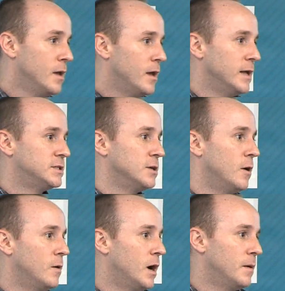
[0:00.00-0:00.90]
and
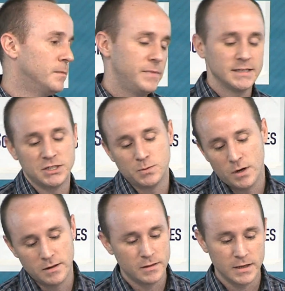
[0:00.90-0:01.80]
so that's just
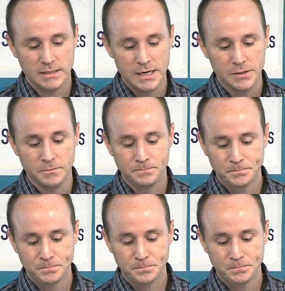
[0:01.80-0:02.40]
one of the things I do.